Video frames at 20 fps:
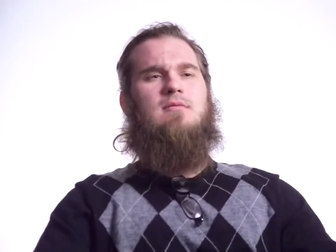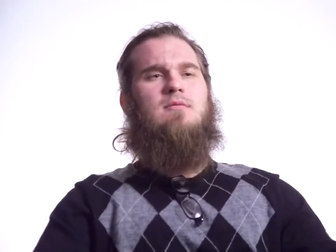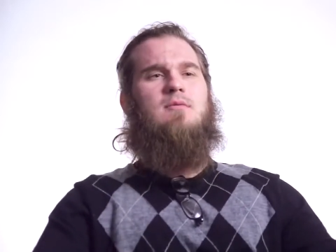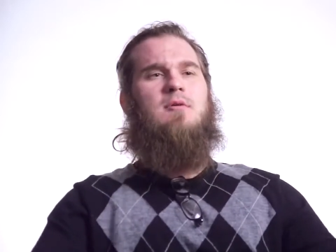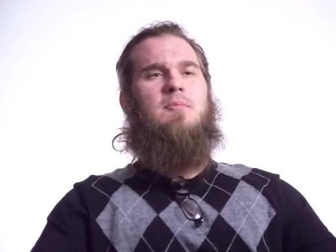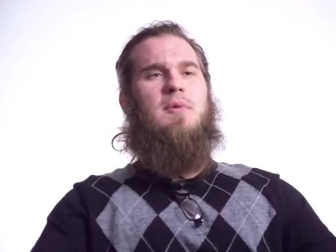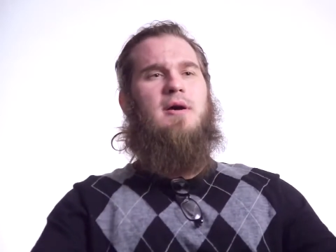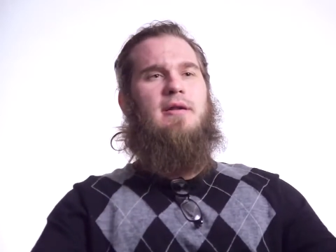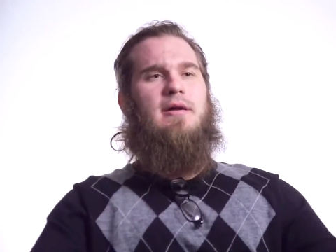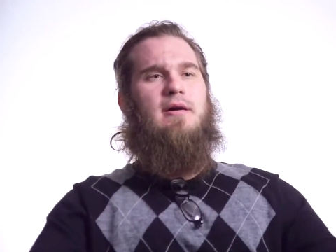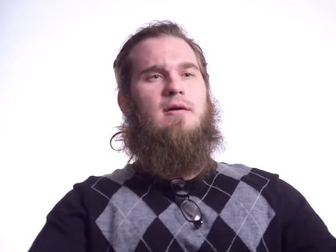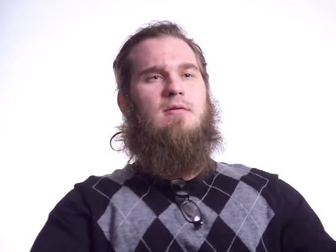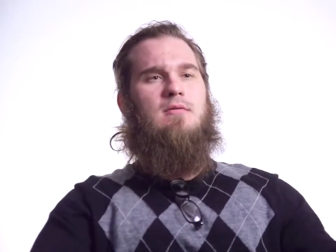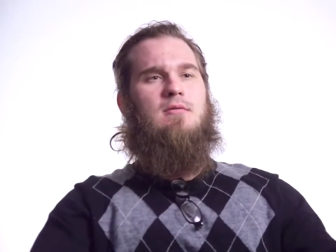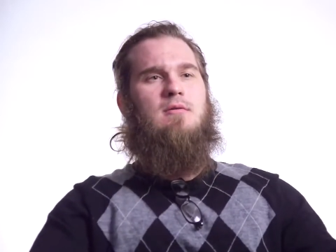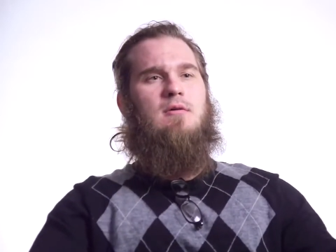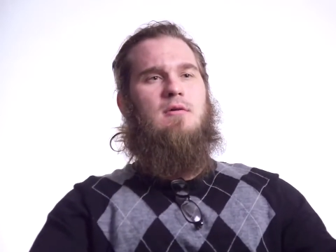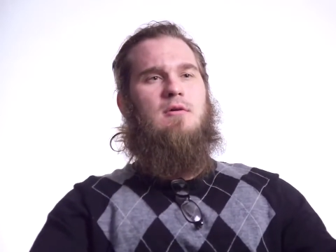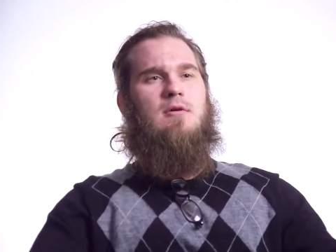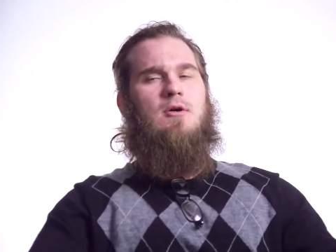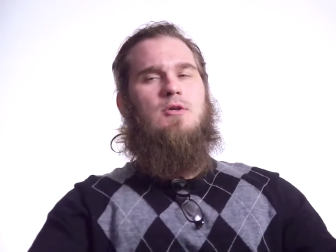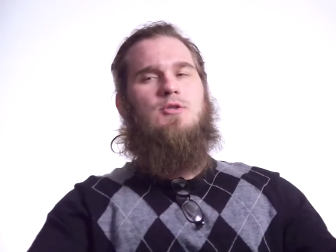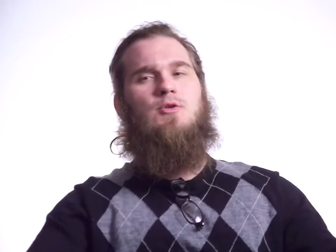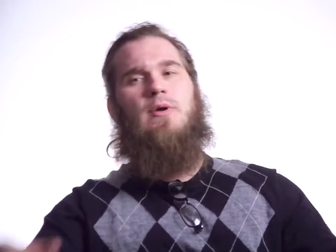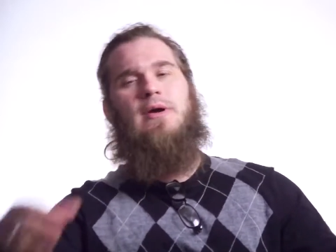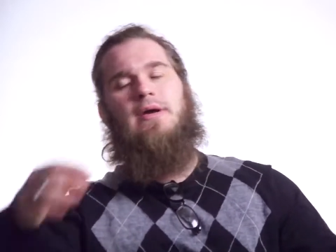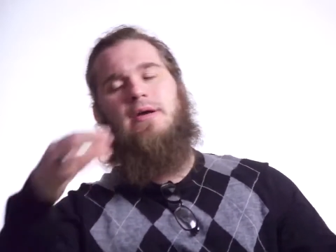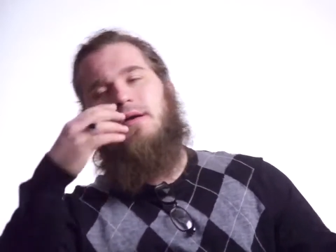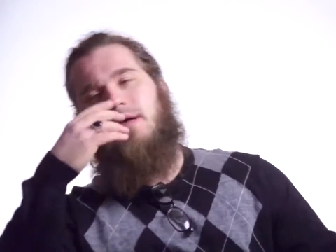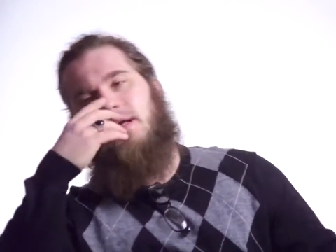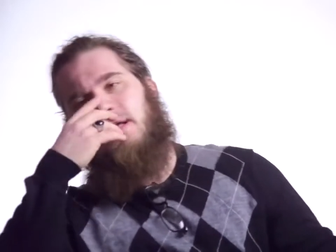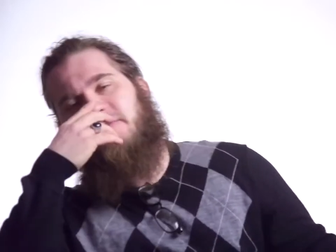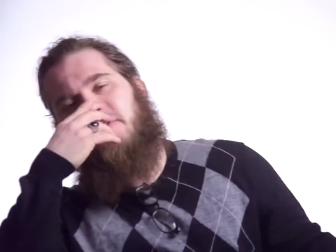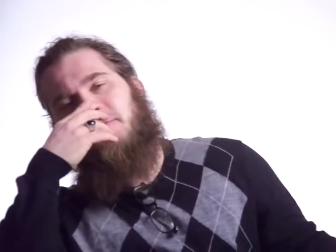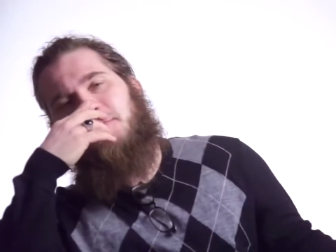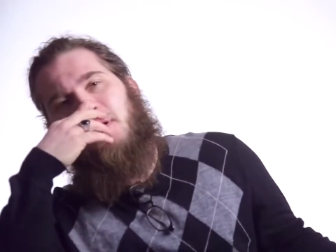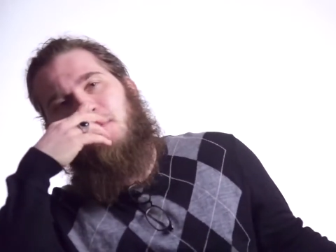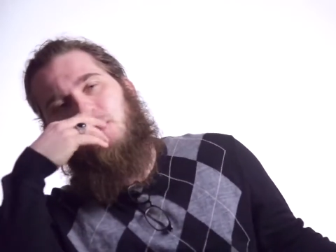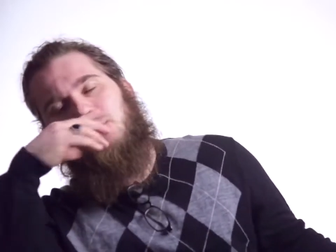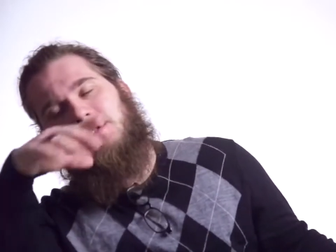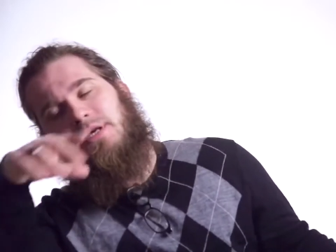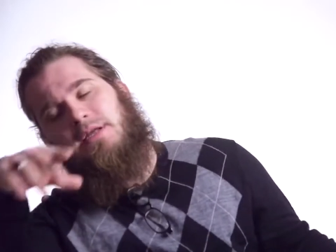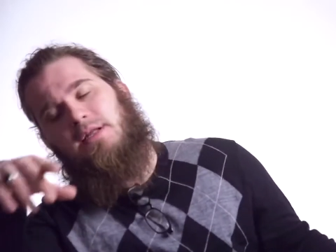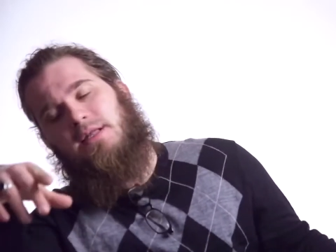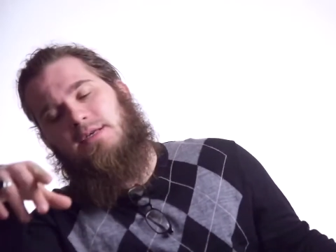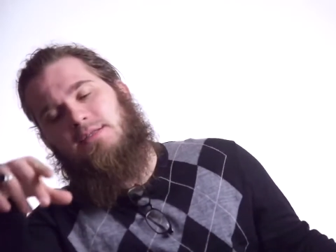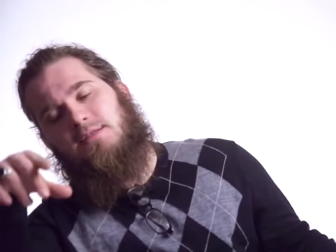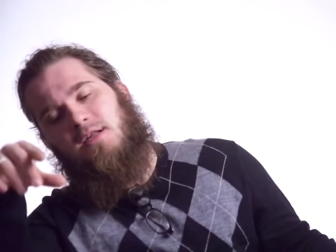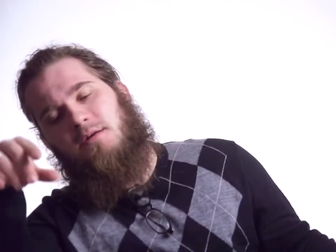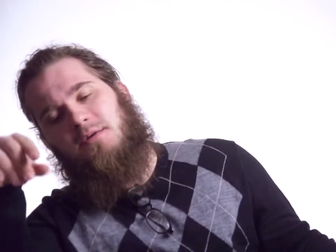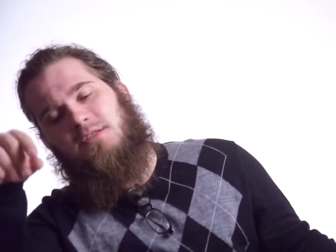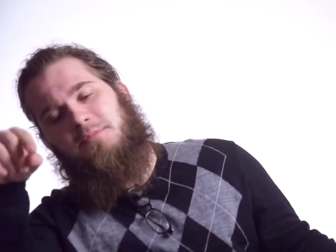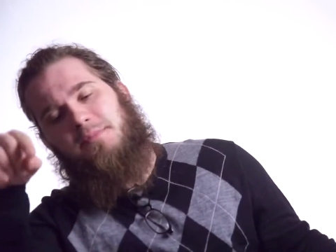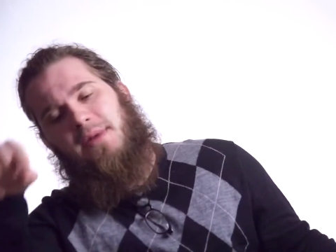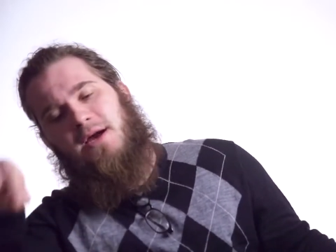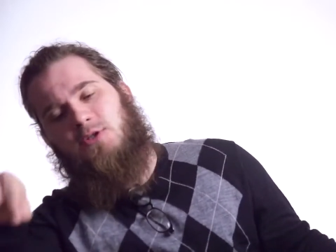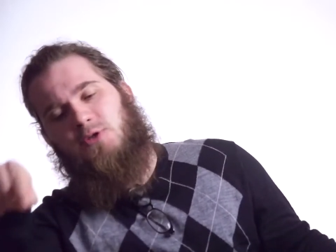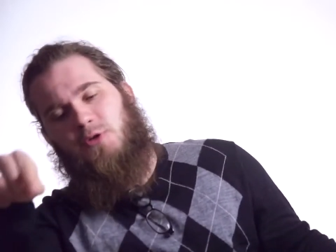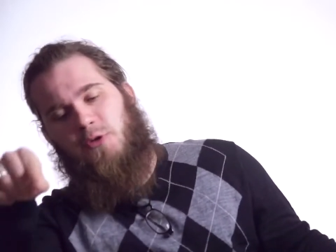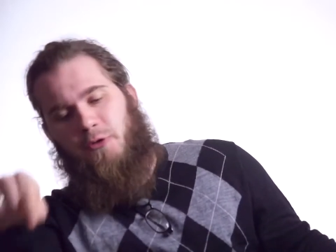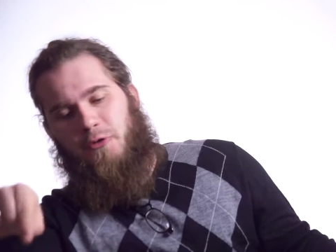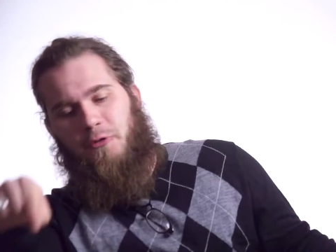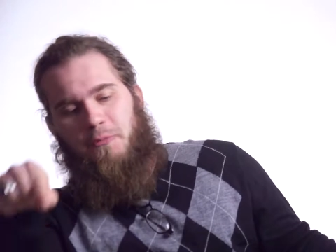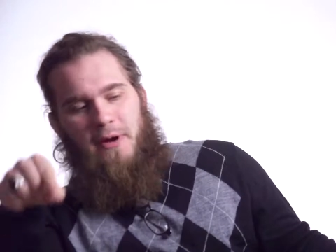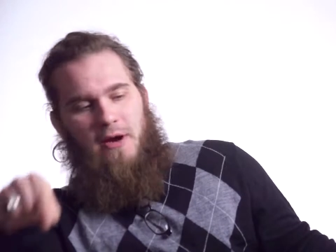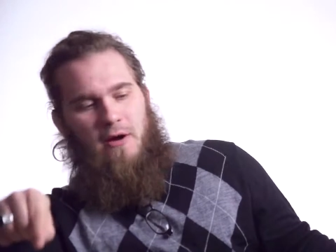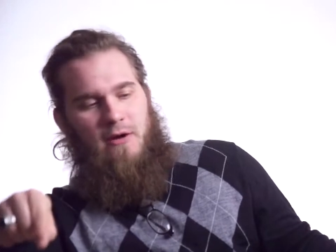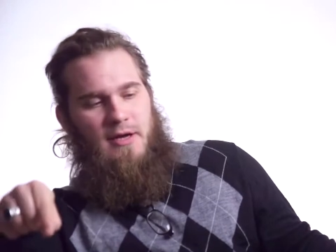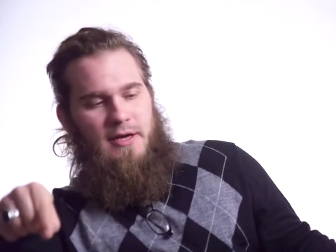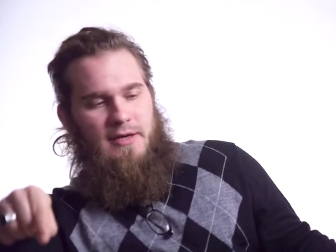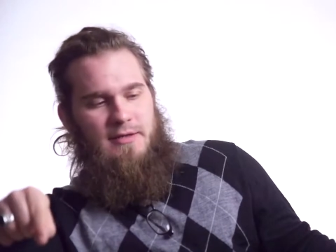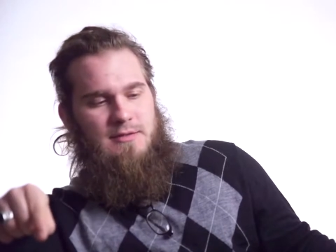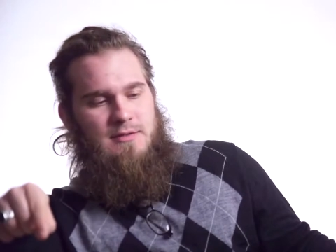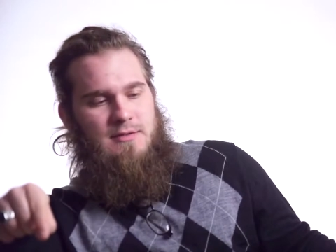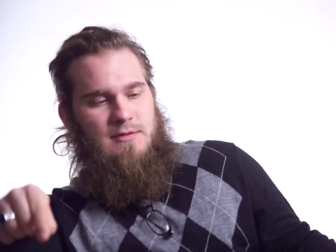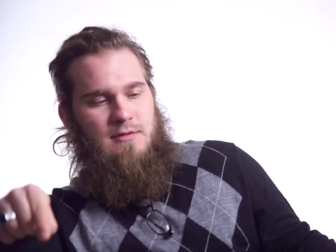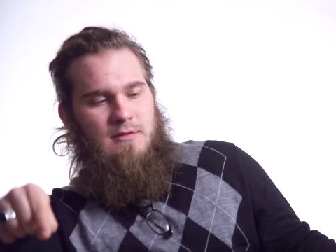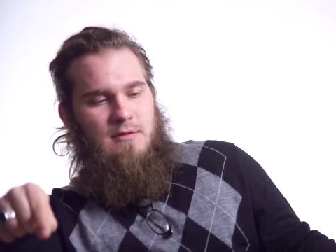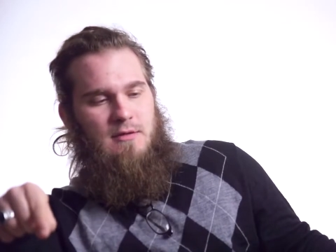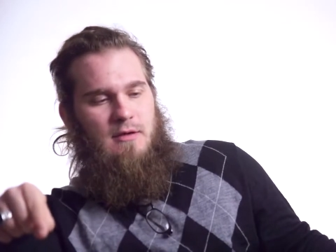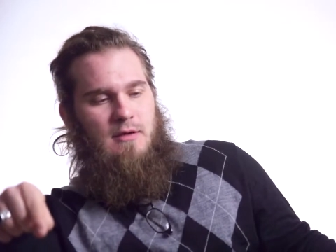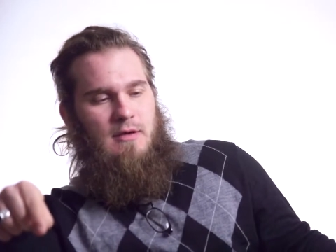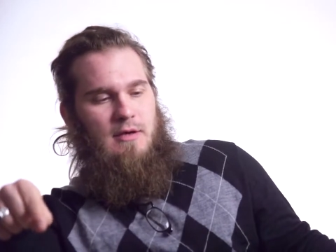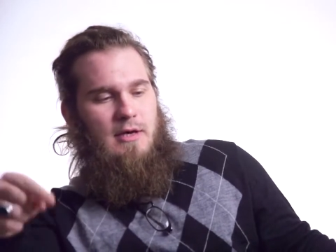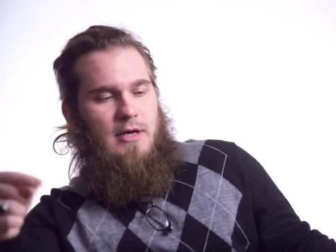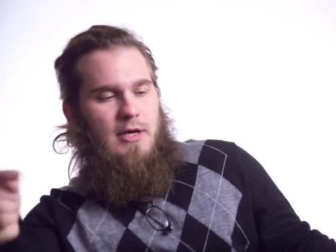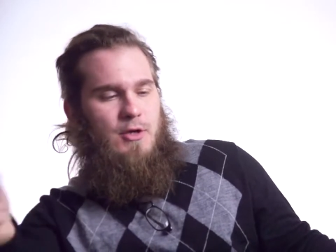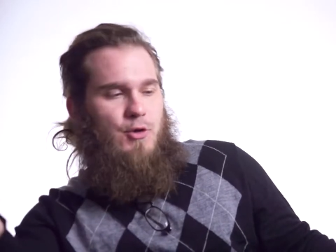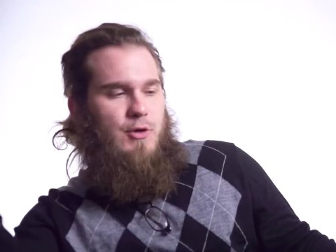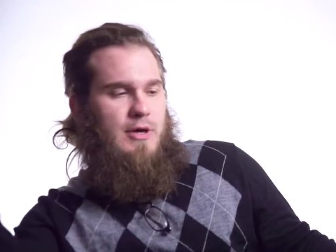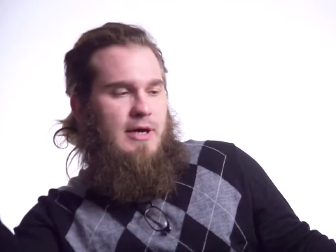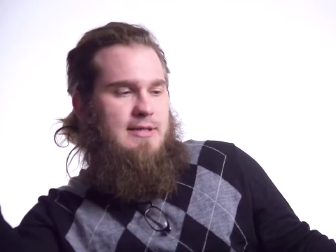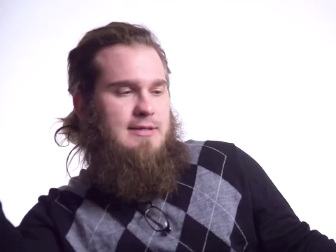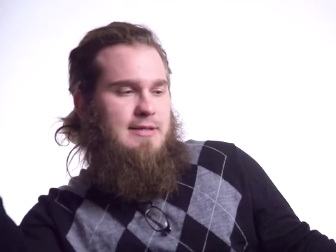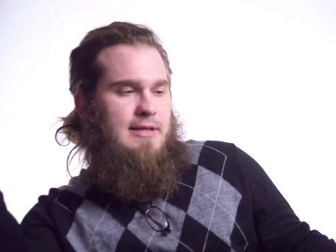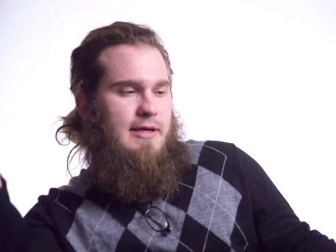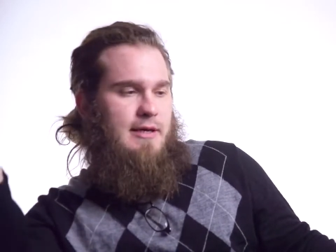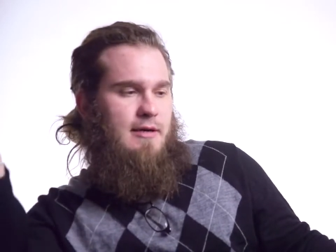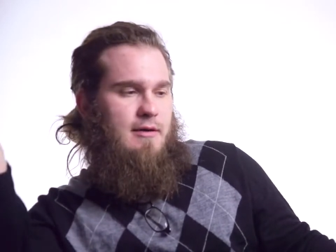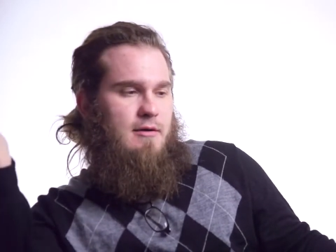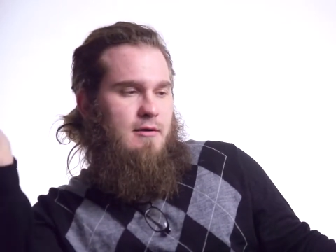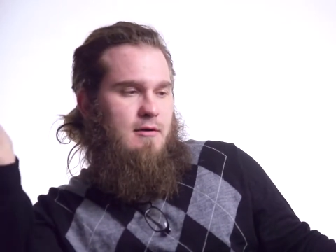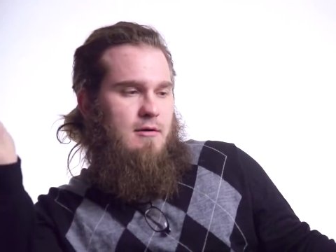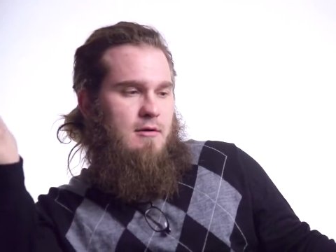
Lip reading: Come on now. So wait, if Imam Hussein alayhi salam is the master of the youth in paradise, and you guys think